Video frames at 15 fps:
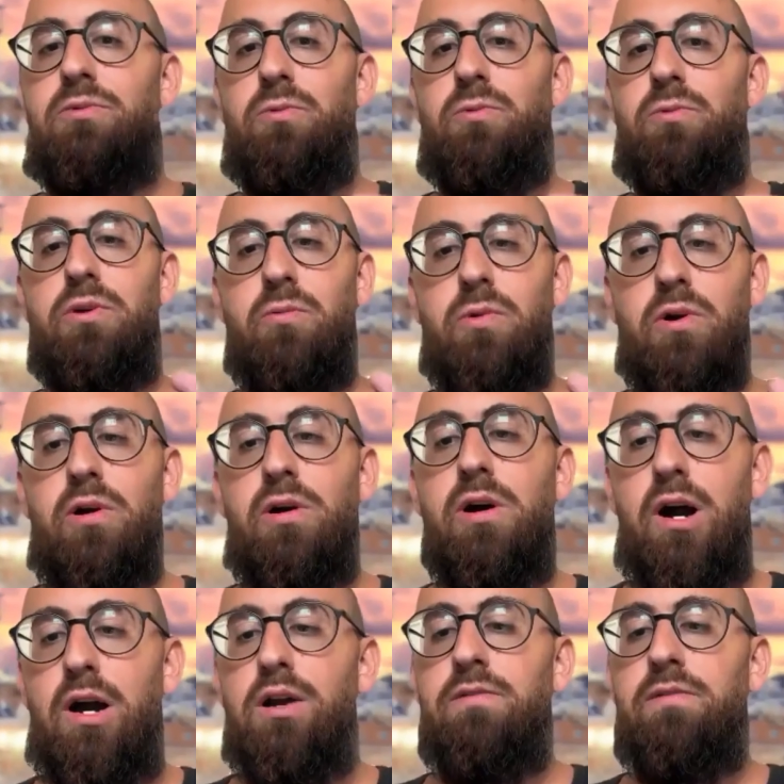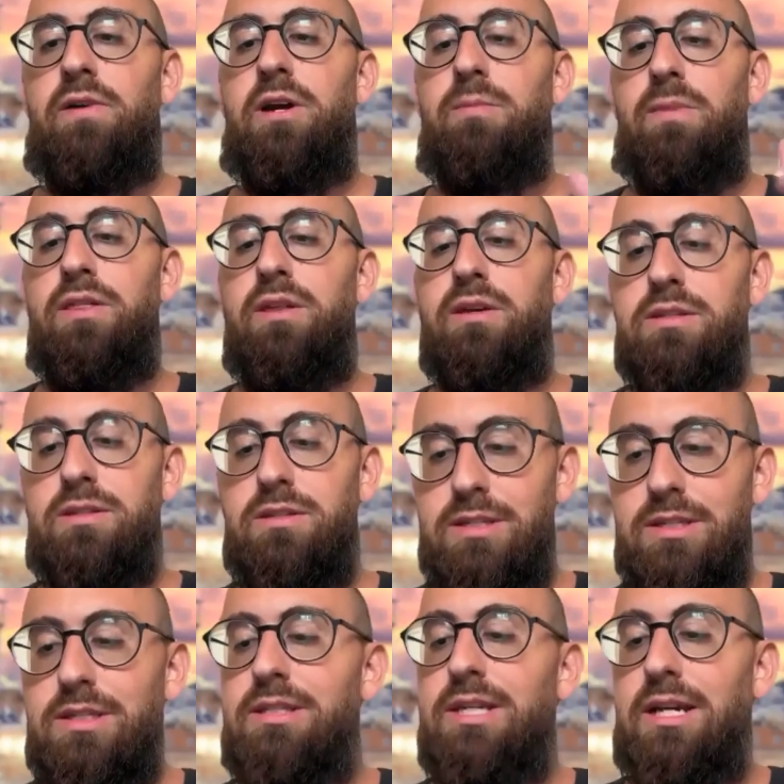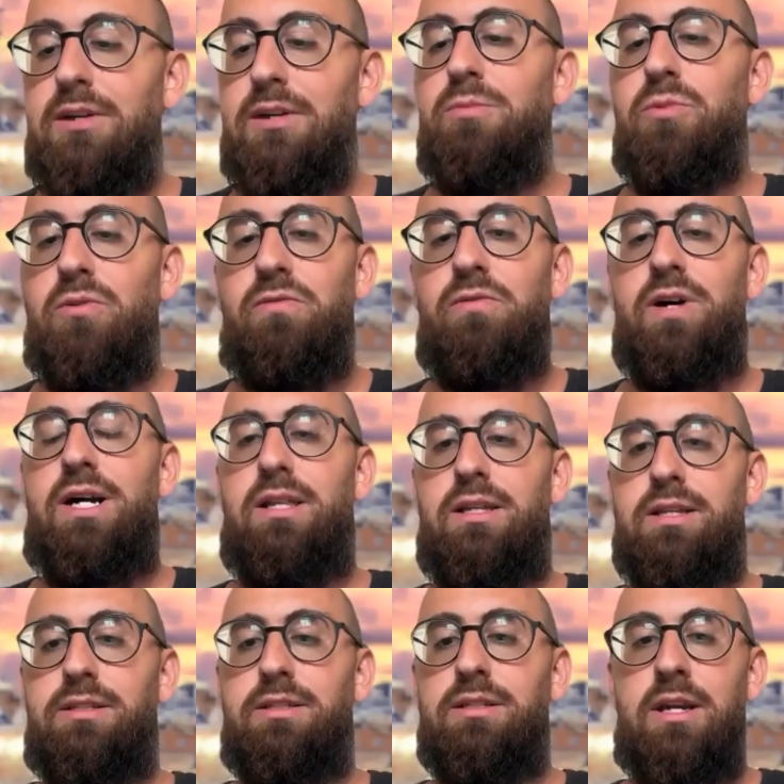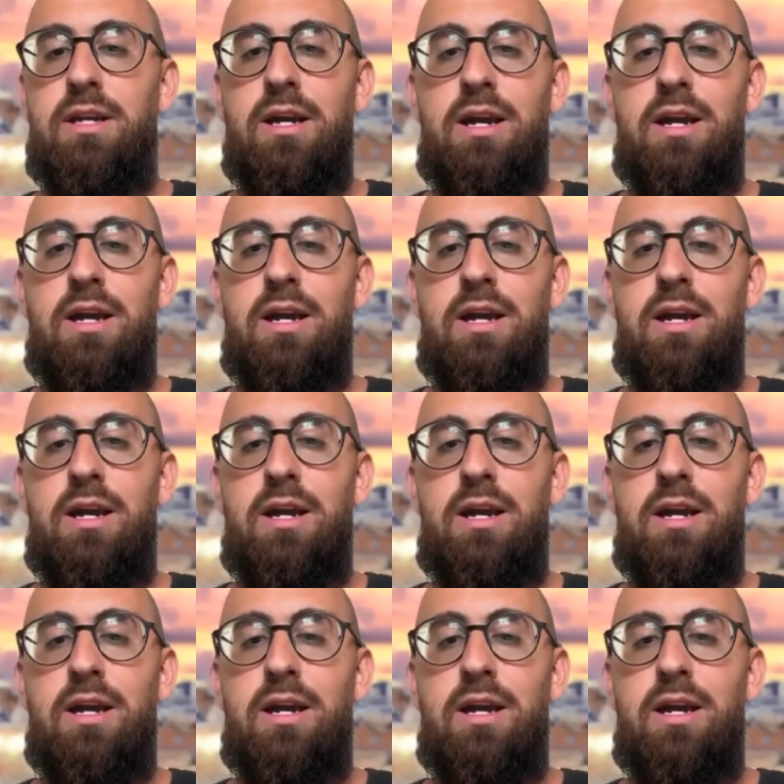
We're all horrified by the terrible violence,